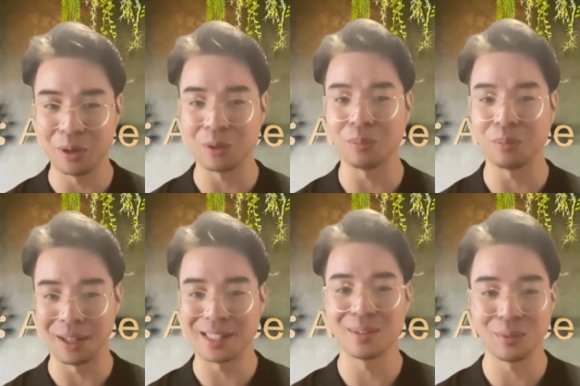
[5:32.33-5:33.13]
built
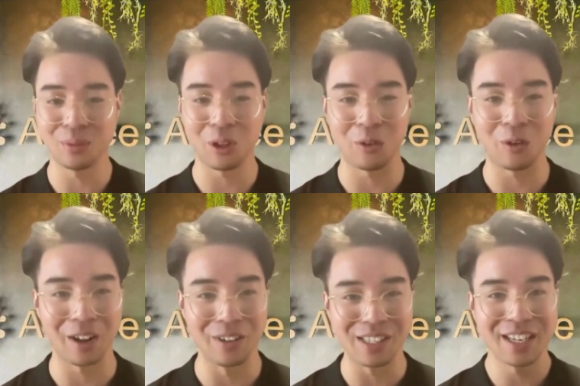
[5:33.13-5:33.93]
momentum for the
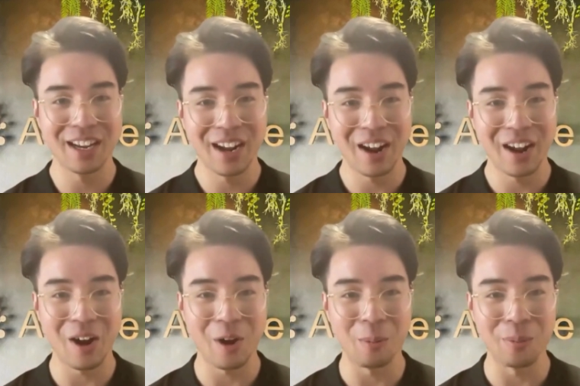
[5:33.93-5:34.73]
round
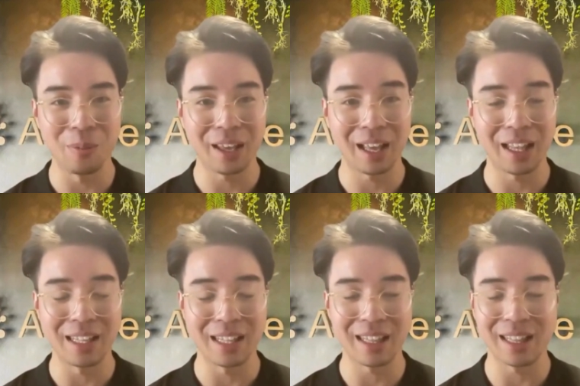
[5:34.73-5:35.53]
um,
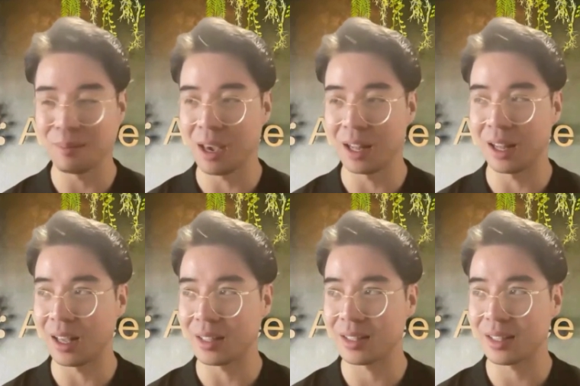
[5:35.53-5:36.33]
and made
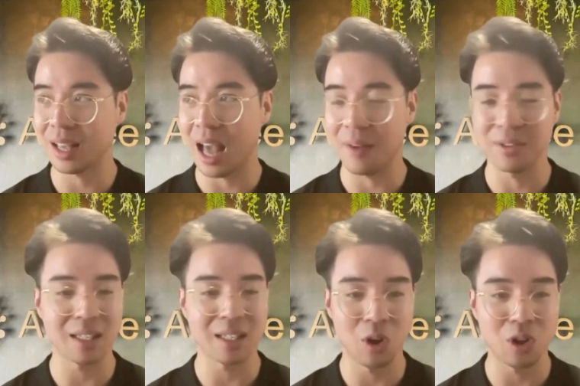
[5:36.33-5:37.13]
us have a
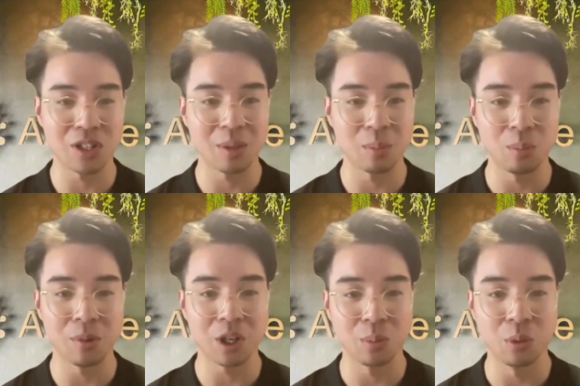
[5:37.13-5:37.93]
sense of urgency to
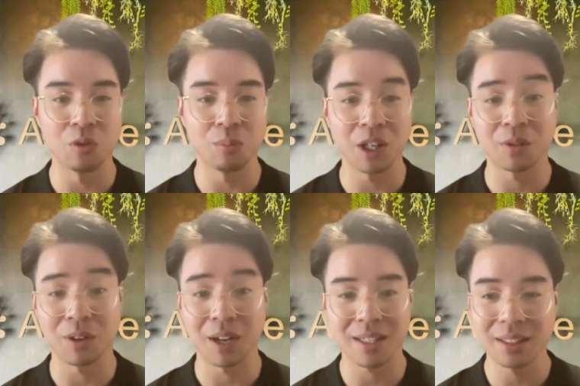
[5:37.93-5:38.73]
move, much move much
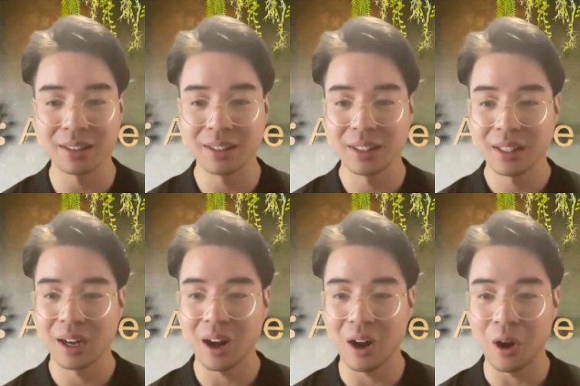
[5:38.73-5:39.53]
faster.
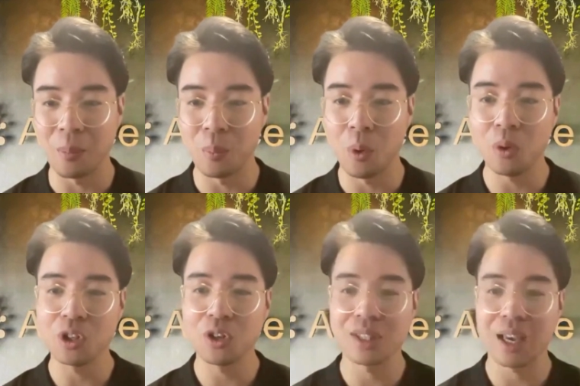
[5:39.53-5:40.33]
What
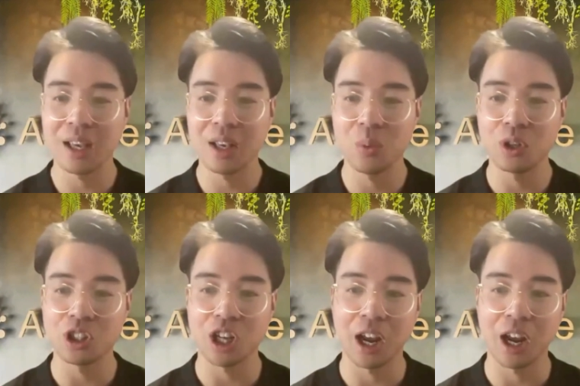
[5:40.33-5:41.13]
would you say you
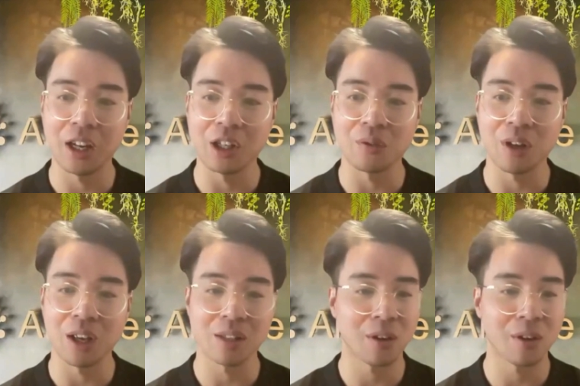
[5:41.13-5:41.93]
would change if
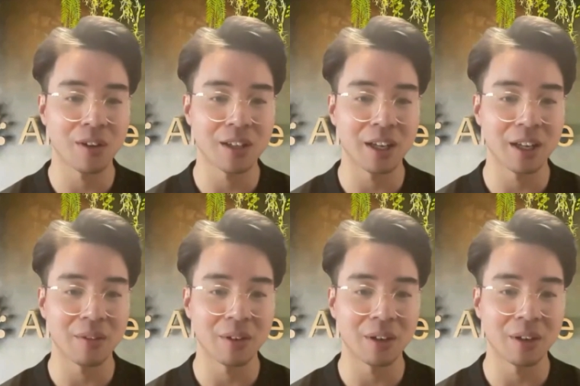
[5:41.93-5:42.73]
you had to fundraise again,
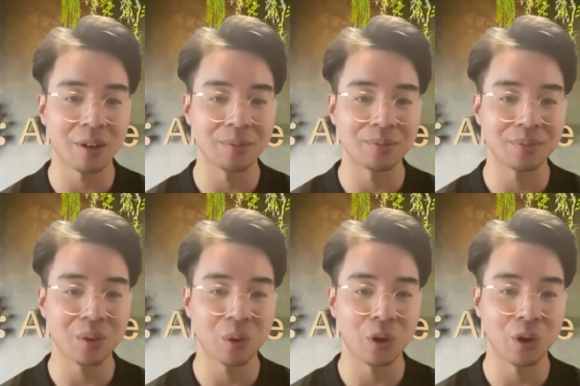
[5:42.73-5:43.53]
given
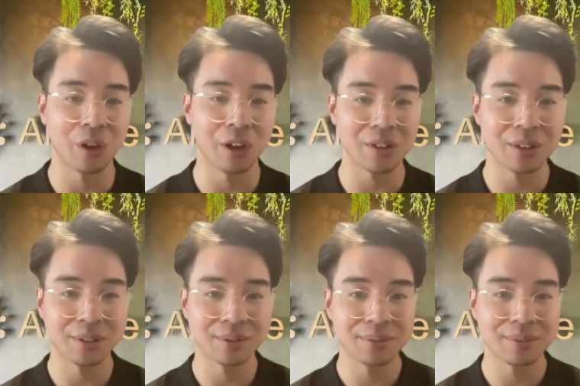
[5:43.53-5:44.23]
all your learnings?